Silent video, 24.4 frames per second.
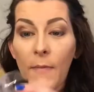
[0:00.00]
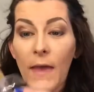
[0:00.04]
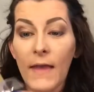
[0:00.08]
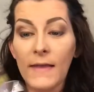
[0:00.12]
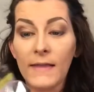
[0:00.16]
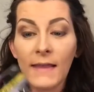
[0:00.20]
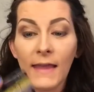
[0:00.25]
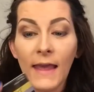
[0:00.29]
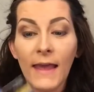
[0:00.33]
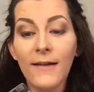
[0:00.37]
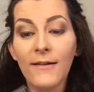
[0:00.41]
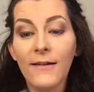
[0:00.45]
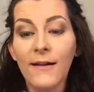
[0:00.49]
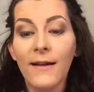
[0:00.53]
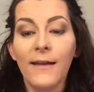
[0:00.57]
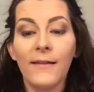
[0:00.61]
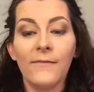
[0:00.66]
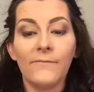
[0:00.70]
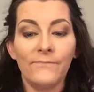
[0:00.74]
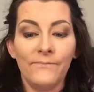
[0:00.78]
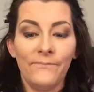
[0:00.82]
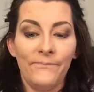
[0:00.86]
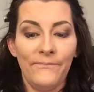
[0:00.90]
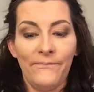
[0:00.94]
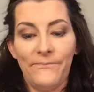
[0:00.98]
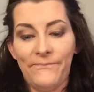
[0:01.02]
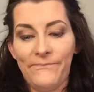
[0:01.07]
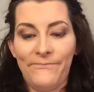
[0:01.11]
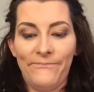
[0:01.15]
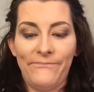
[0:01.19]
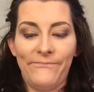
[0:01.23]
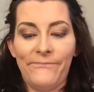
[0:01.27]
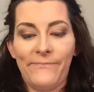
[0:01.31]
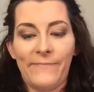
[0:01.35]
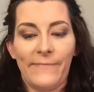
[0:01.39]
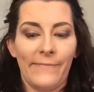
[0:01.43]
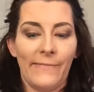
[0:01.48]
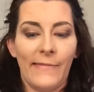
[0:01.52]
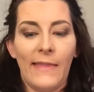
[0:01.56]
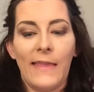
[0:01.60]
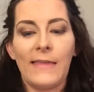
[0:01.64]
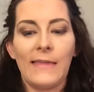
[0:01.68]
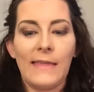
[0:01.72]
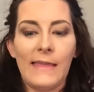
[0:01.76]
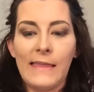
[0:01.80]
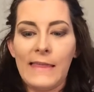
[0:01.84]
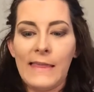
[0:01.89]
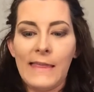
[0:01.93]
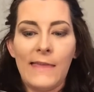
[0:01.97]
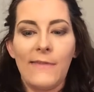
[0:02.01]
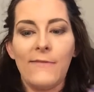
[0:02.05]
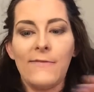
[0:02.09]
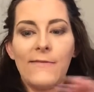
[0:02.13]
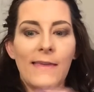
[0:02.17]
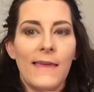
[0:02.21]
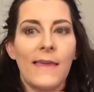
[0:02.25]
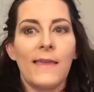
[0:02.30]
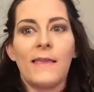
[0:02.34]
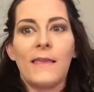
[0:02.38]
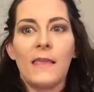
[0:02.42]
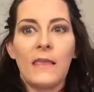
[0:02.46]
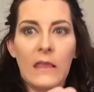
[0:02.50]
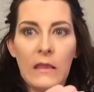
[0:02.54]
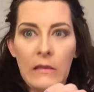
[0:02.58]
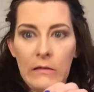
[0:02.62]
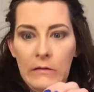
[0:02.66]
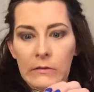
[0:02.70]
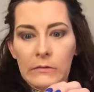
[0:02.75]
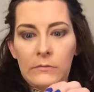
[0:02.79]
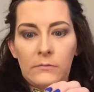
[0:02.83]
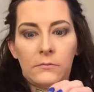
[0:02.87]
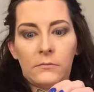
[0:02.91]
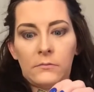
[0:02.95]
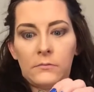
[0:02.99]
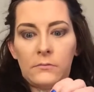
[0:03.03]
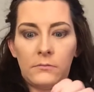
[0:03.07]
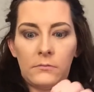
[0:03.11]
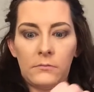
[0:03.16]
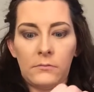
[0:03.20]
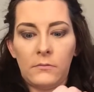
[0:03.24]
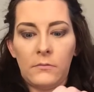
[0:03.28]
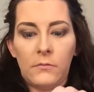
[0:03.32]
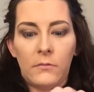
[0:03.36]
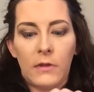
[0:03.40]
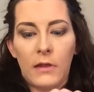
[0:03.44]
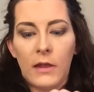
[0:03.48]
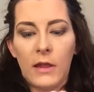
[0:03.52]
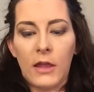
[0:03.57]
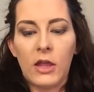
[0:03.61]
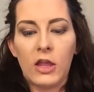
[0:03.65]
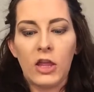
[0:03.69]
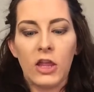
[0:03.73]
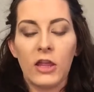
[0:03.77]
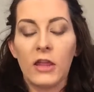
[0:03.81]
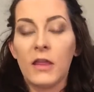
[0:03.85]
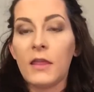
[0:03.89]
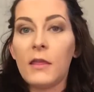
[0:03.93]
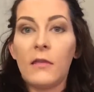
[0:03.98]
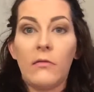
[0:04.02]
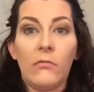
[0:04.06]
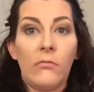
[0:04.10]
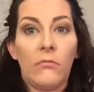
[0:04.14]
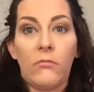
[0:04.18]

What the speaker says: Mascara. Let's just do this. Let's just